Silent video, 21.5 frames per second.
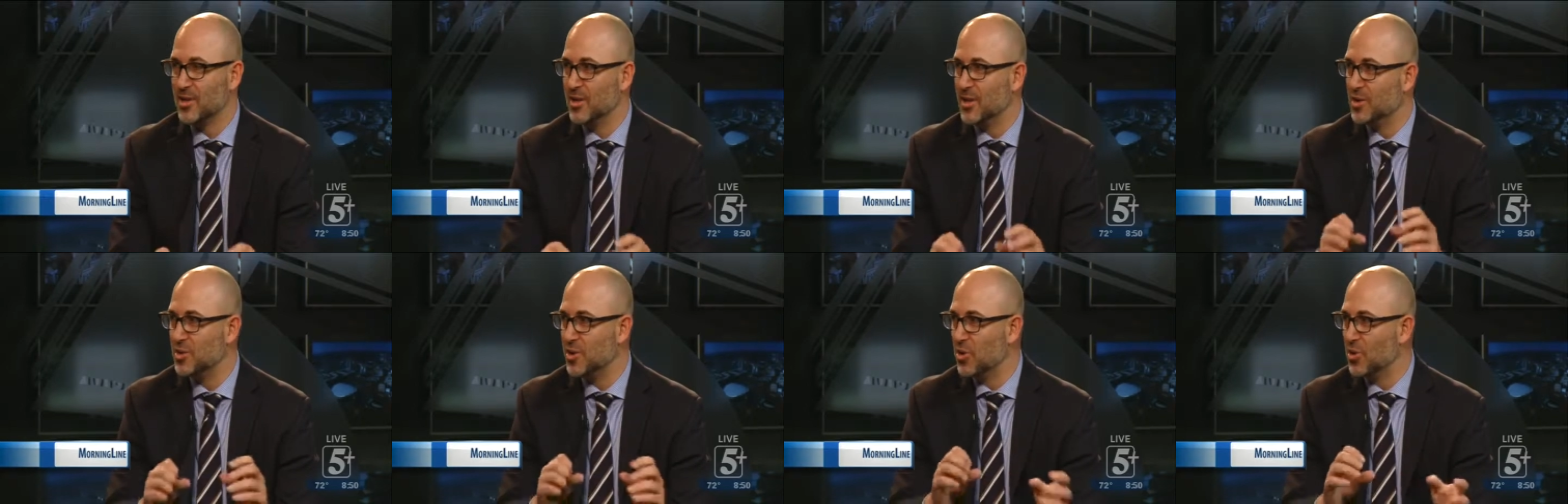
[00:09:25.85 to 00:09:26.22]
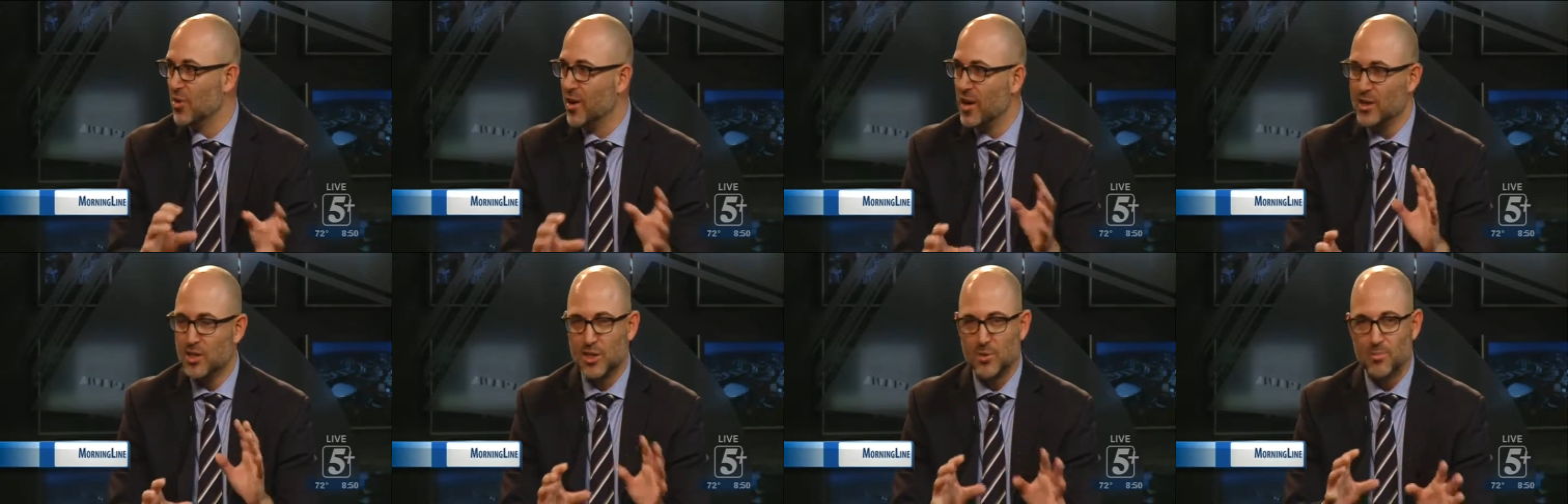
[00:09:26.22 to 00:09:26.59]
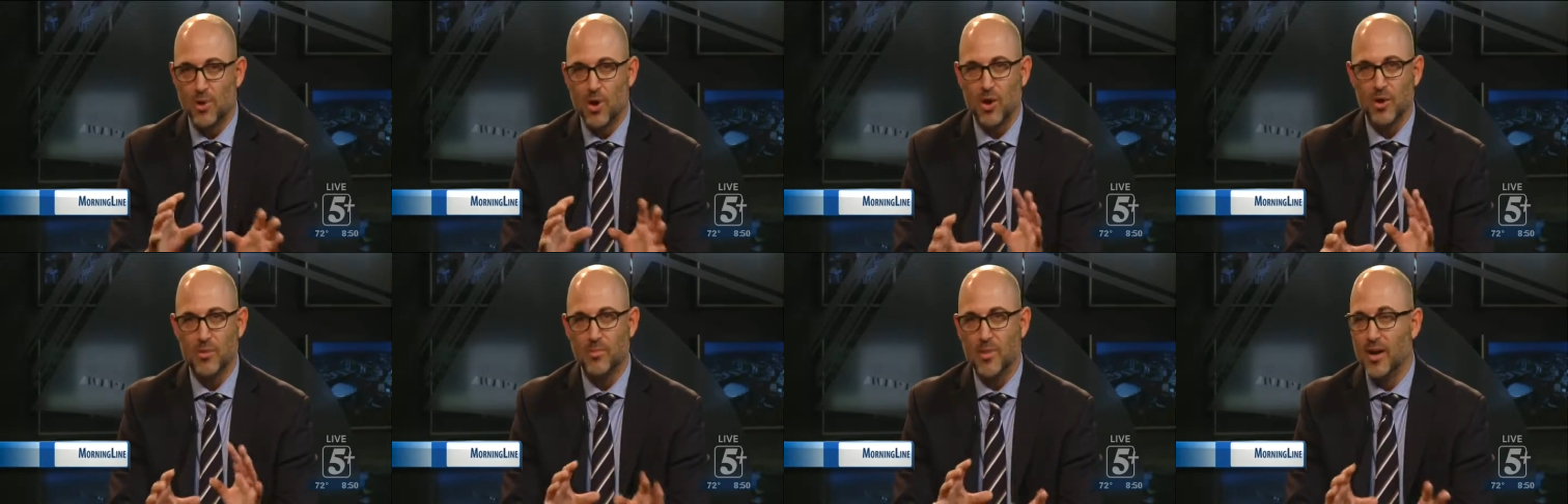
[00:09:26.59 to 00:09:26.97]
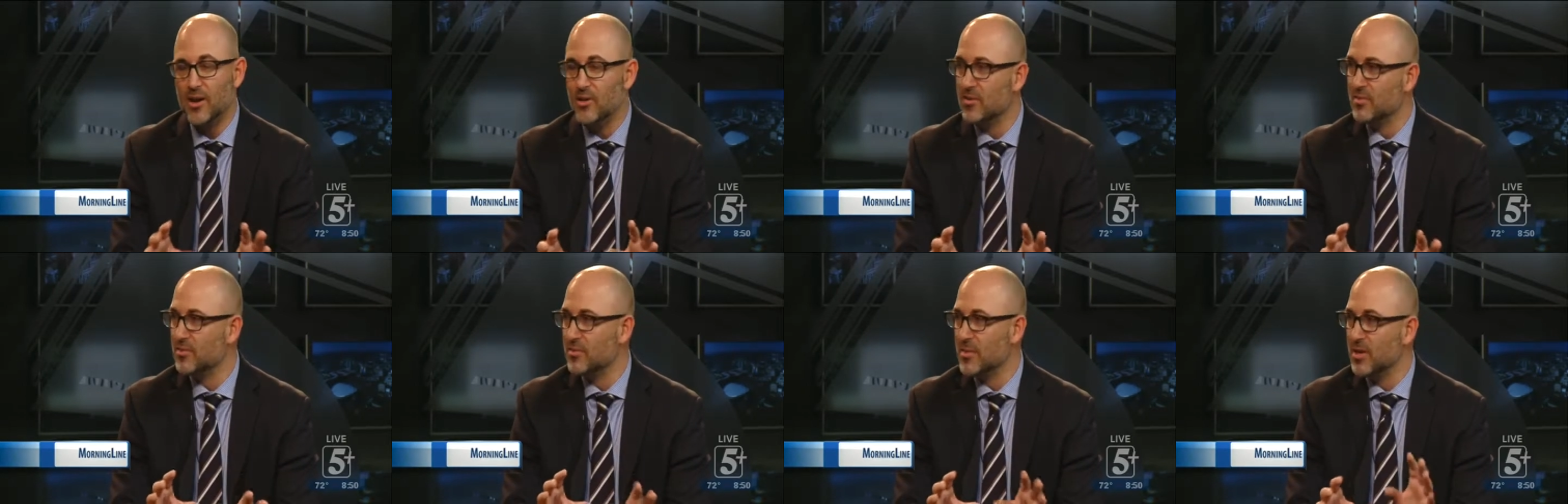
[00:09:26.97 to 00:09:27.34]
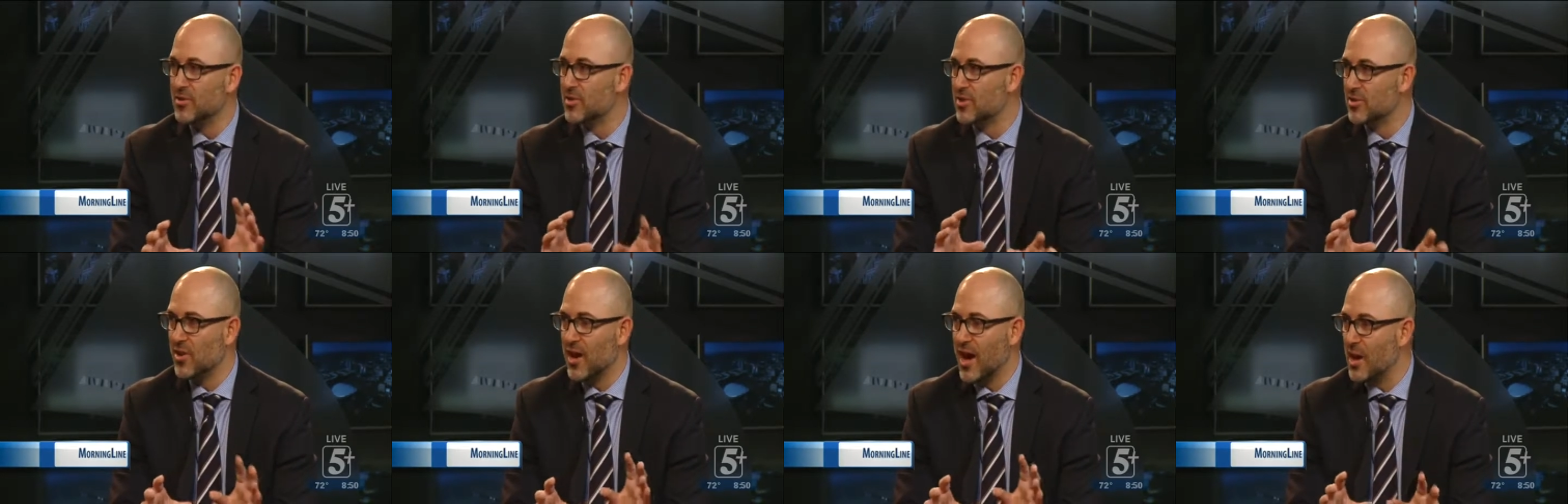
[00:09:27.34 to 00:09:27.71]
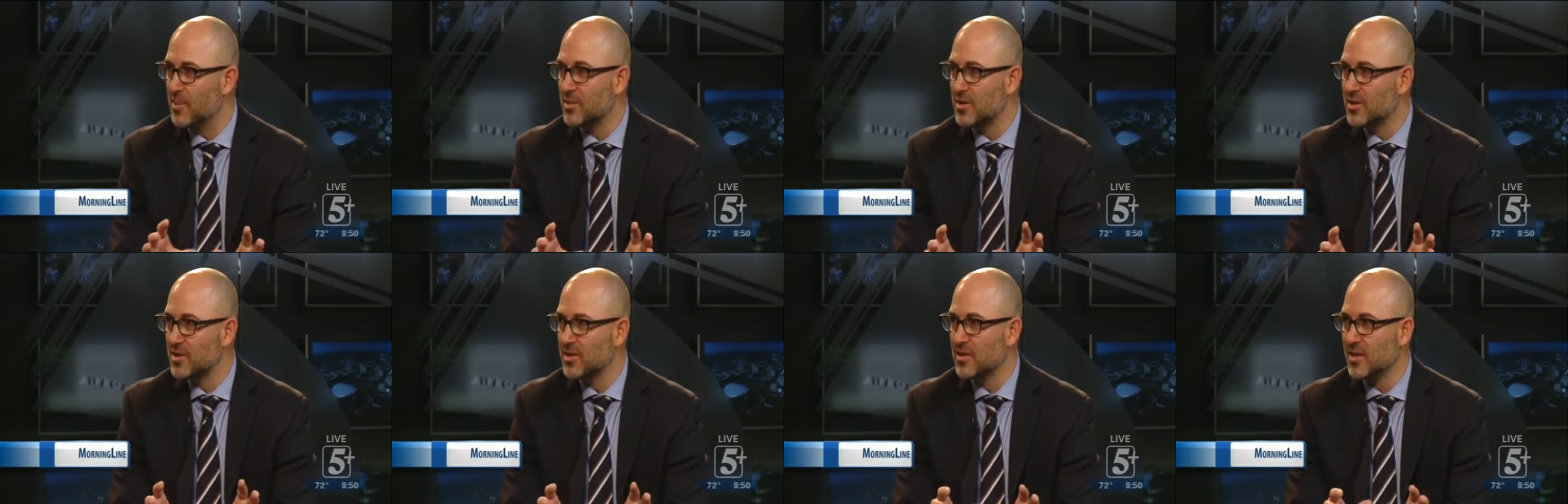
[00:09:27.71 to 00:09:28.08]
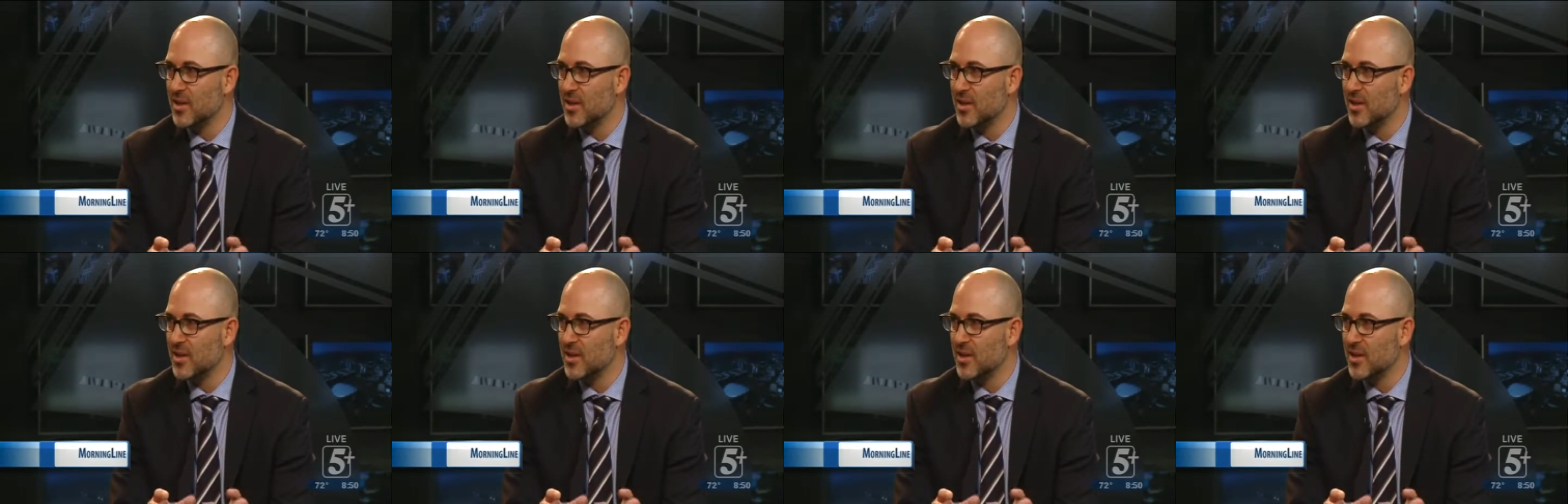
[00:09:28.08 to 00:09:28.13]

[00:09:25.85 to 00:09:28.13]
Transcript: And as you create smart mou mouse traps,